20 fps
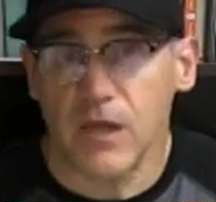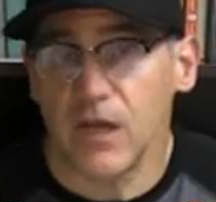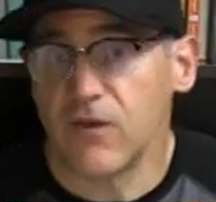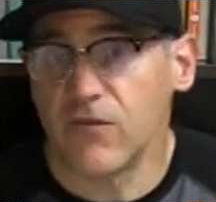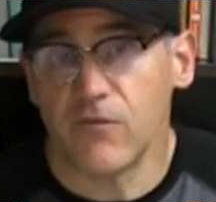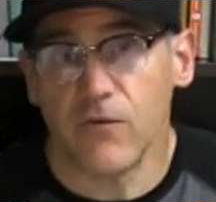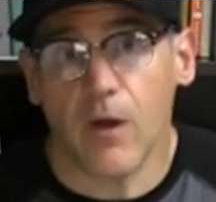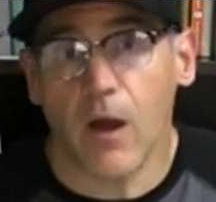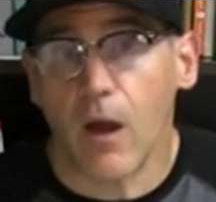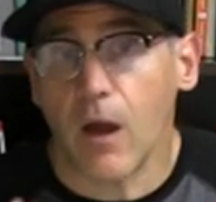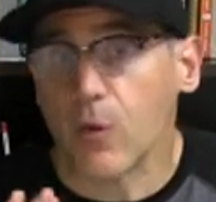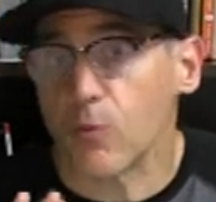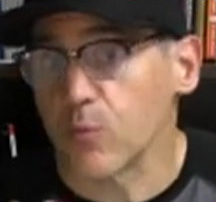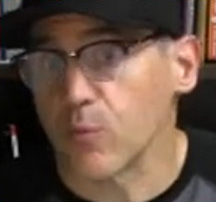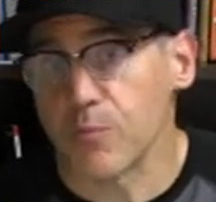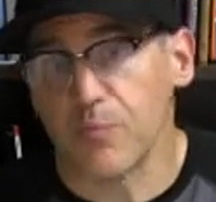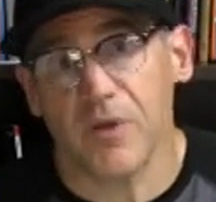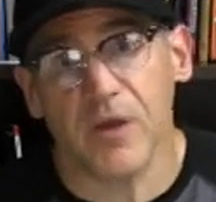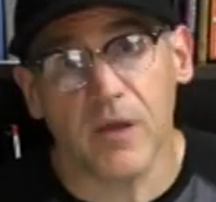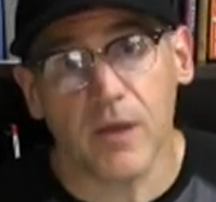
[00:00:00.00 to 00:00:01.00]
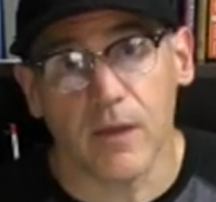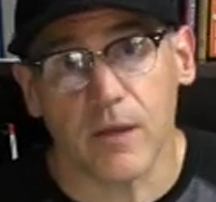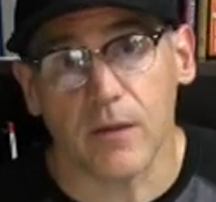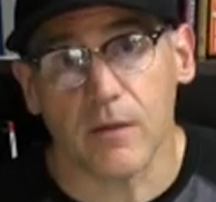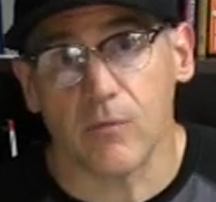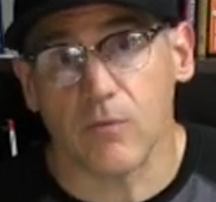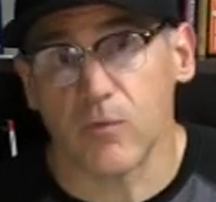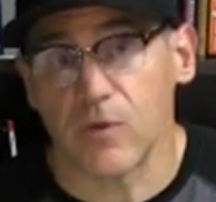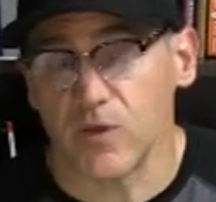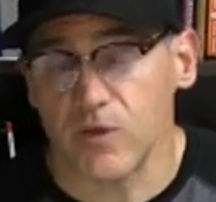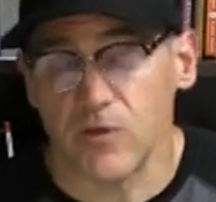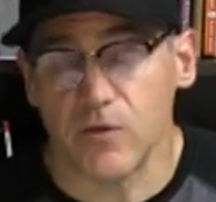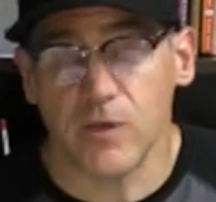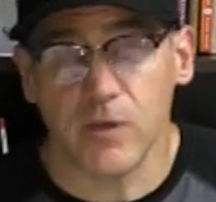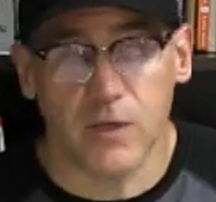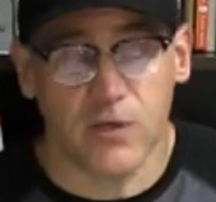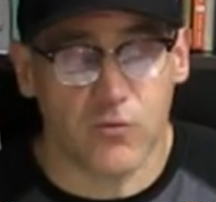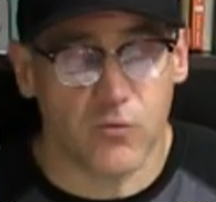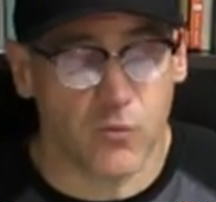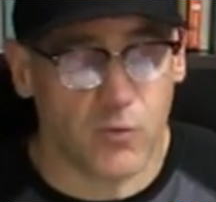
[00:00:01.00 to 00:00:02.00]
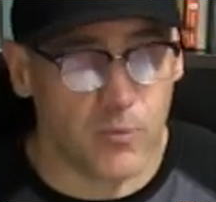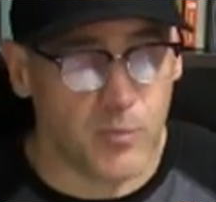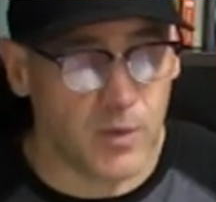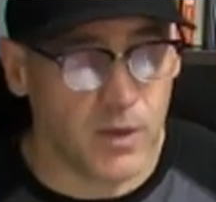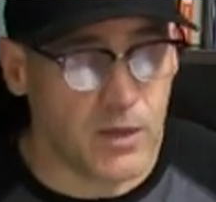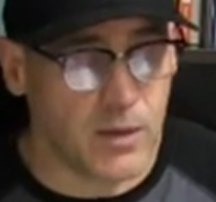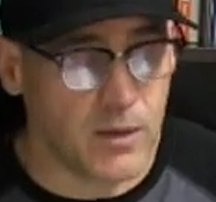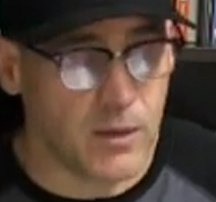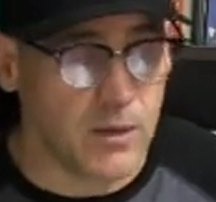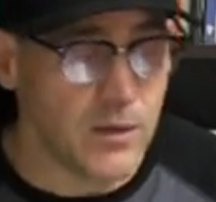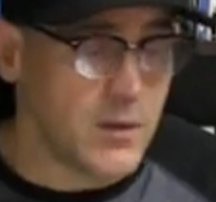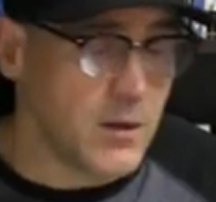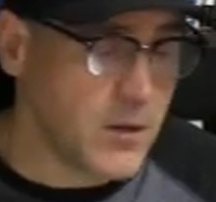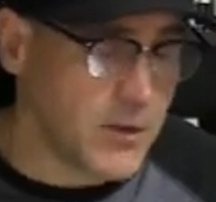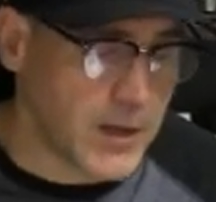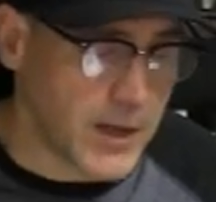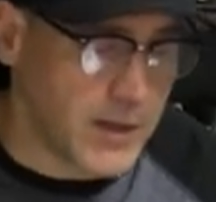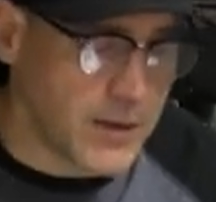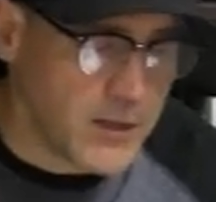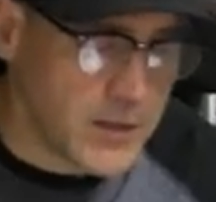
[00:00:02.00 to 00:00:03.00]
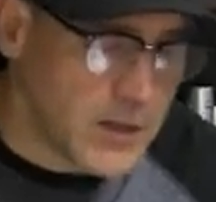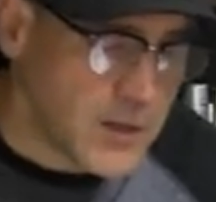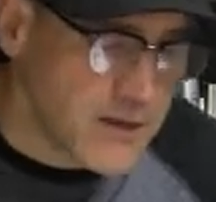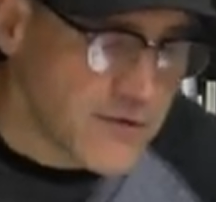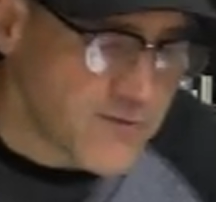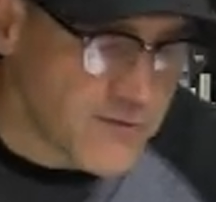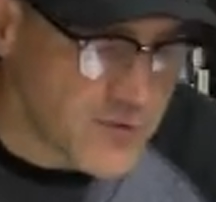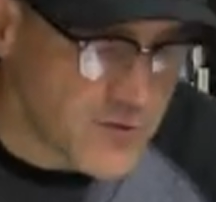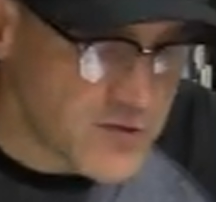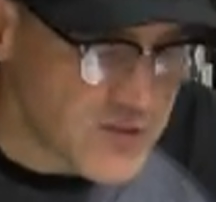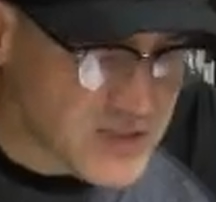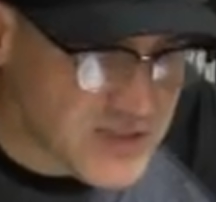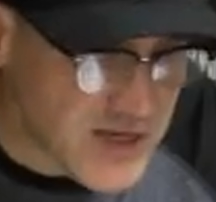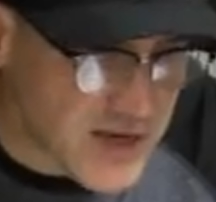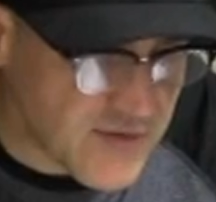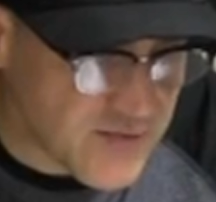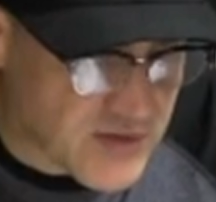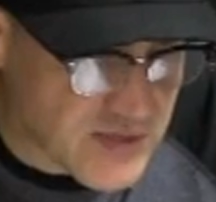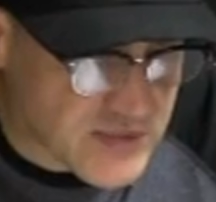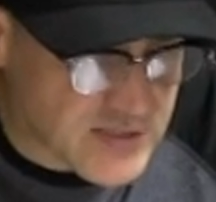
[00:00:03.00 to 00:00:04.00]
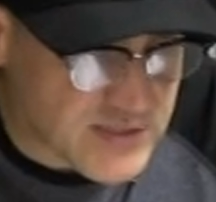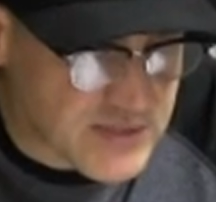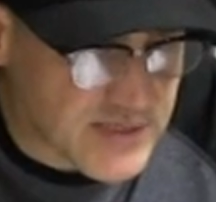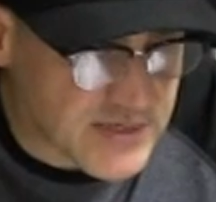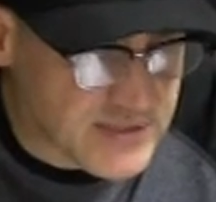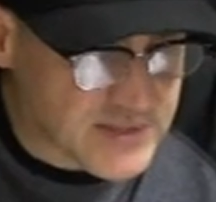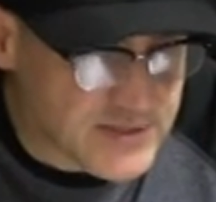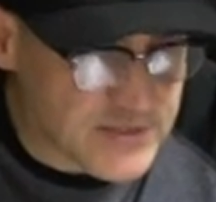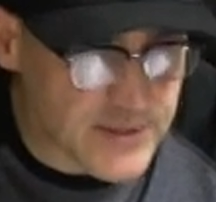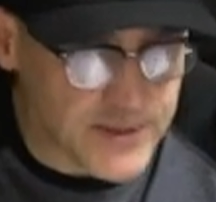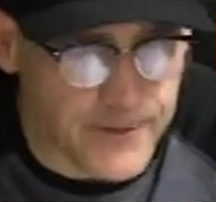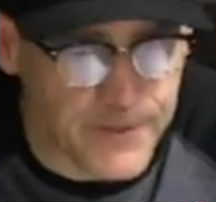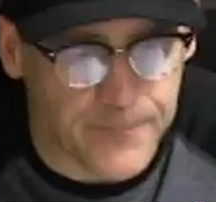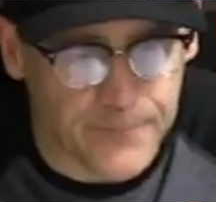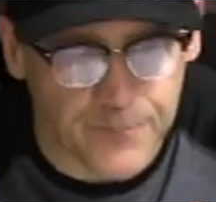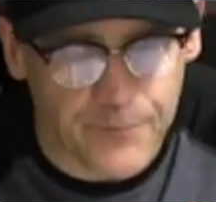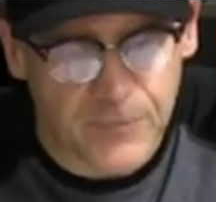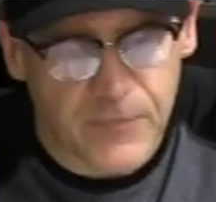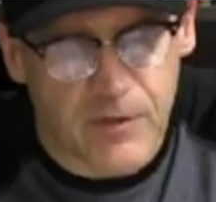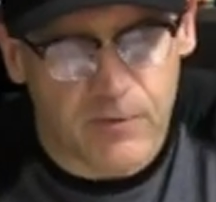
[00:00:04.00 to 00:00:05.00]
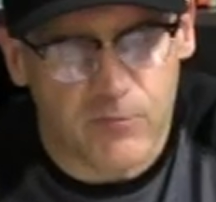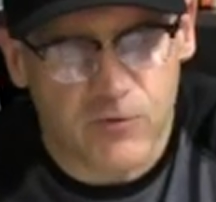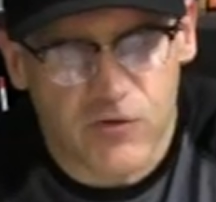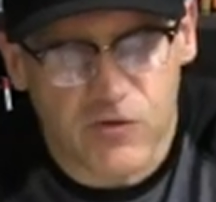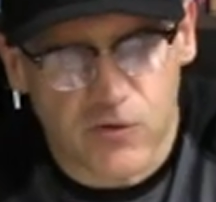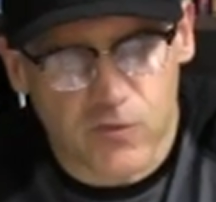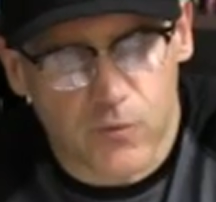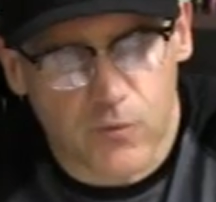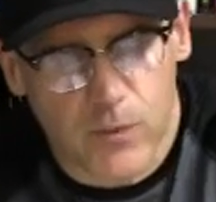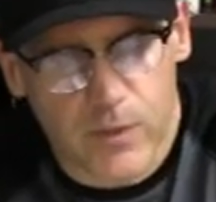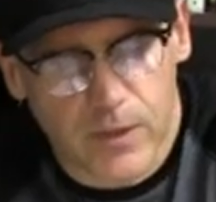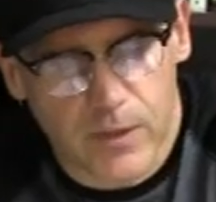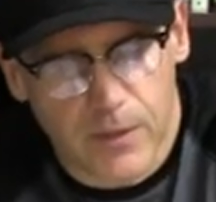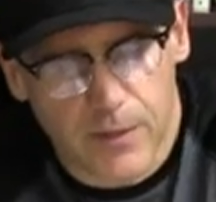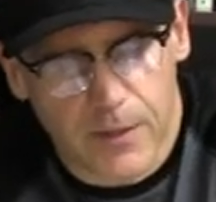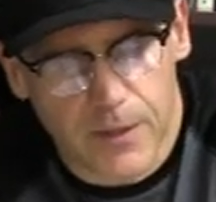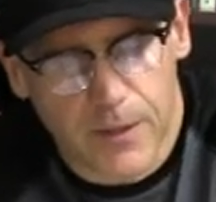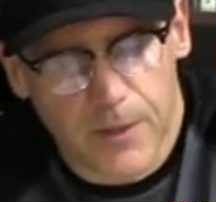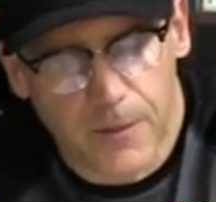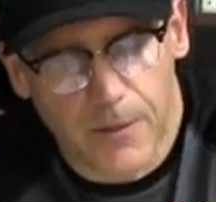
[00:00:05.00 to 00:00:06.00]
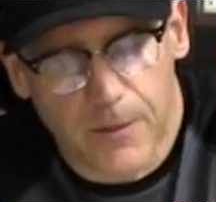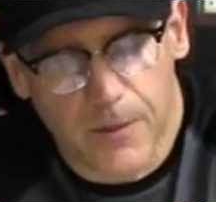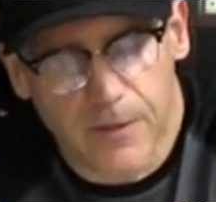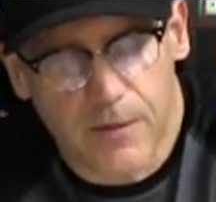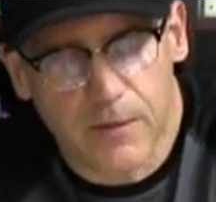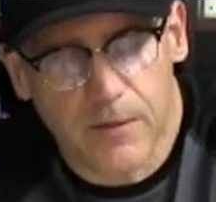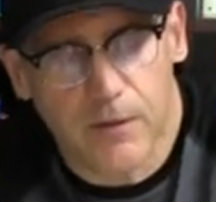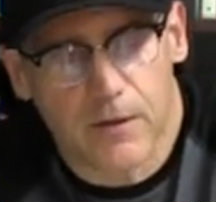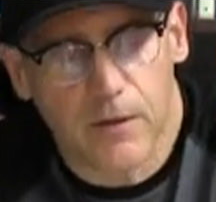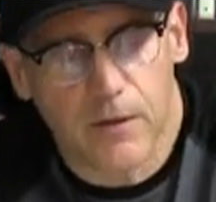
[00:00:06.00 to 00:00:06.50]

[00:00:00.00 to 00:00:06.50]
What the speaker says: If not, repent when you need to repent. Okay, verse 7, it says, let me just read it here.